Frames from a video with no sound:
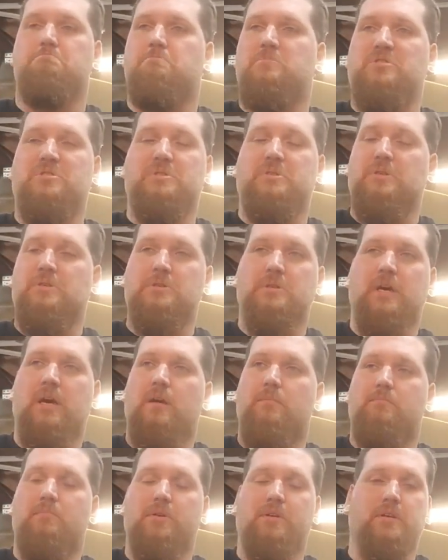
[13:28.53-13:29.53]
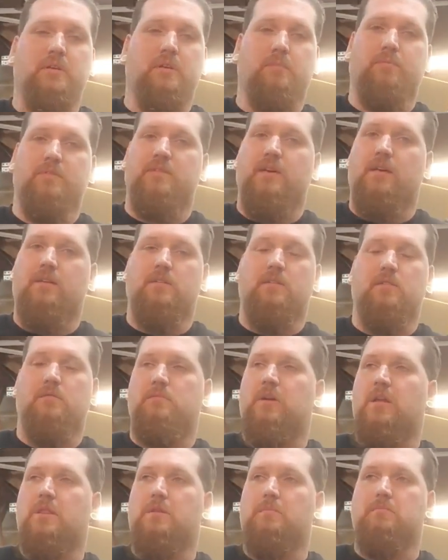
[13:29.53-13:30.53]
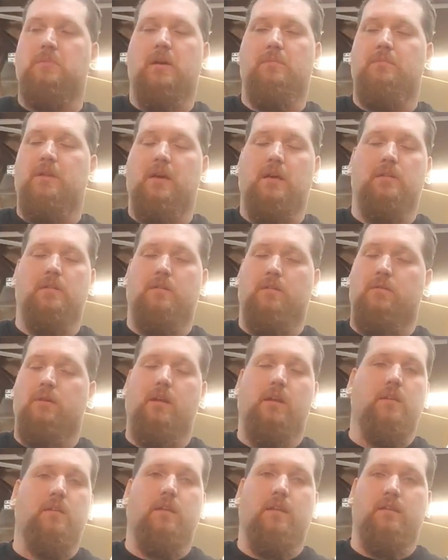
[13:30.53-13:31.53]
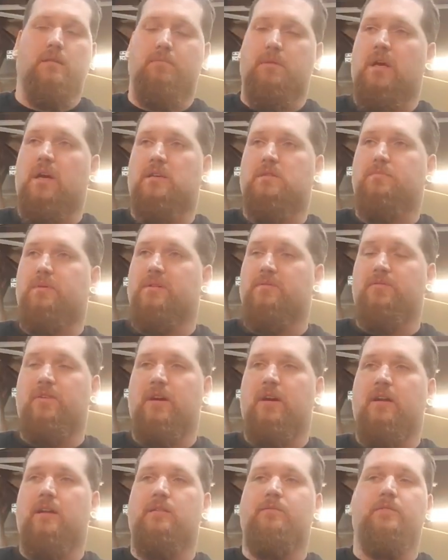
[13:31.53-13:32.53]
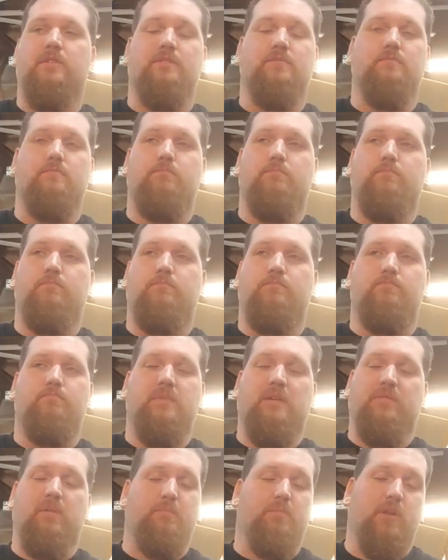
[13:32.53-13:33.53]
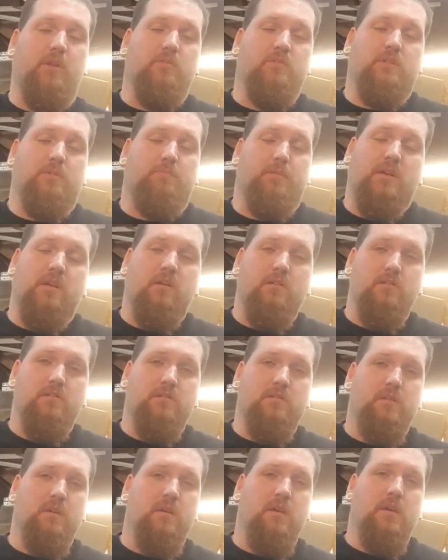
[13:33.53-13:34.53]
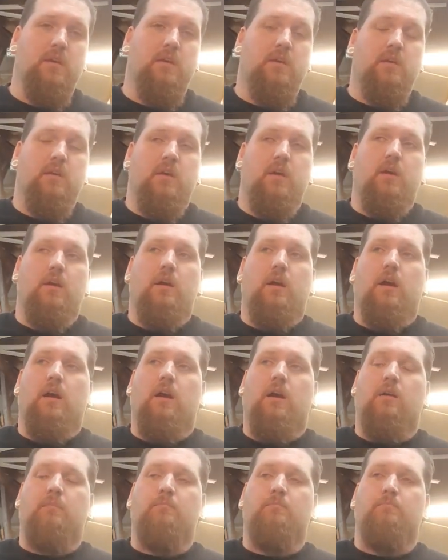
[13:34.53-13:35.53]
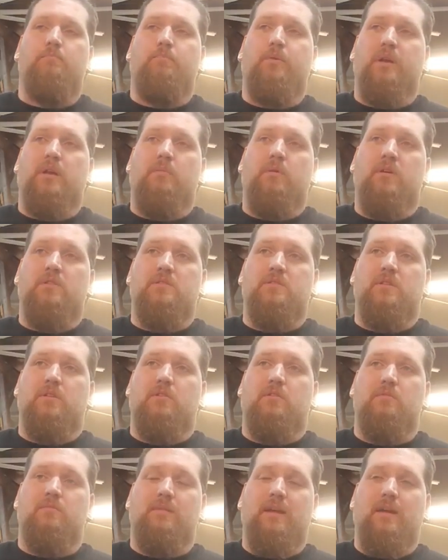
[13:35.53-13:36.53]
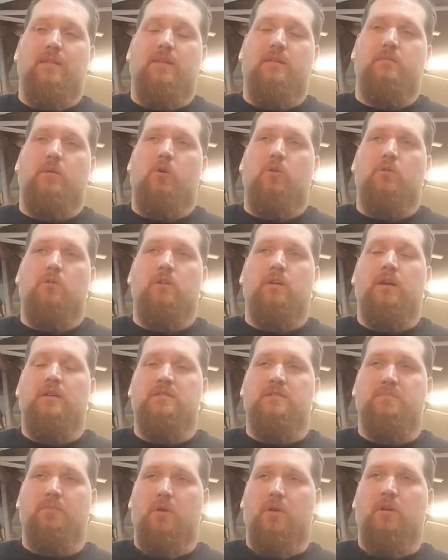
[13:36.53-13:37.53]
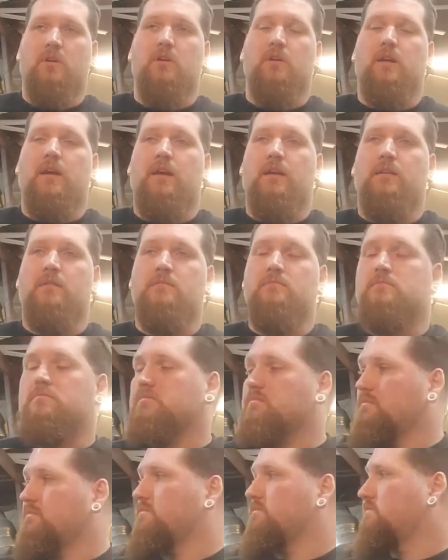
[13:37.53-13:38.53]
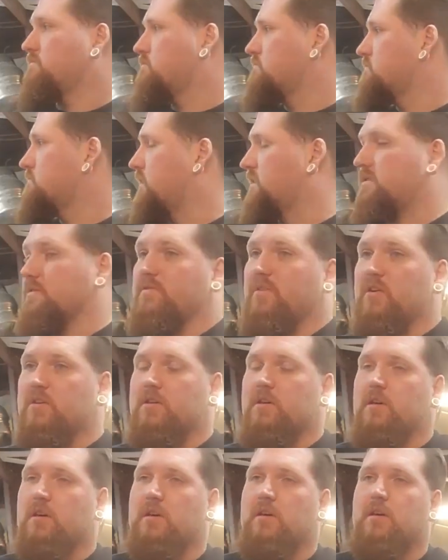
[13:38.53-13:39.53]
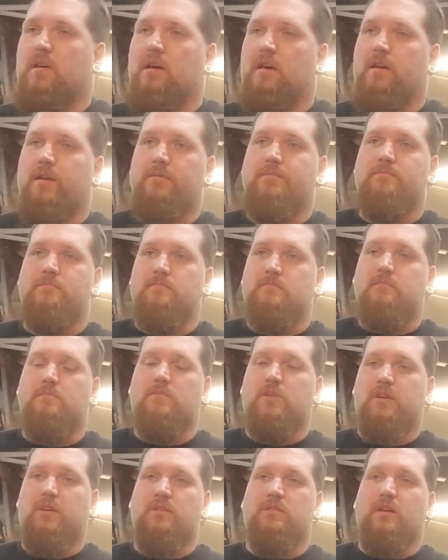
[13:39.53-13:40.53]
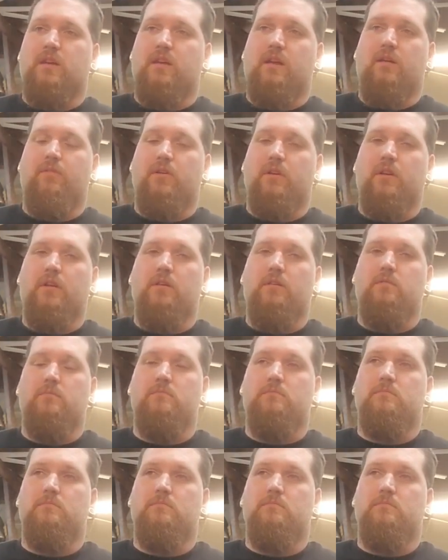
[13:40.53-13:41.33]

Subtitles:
still not putting a protector, nothing. I'm not doing any of that. The block's been fine. If it blows, it blows. But I'm also, now that I'm older and smarter and it's a fun car, I'm gonna take every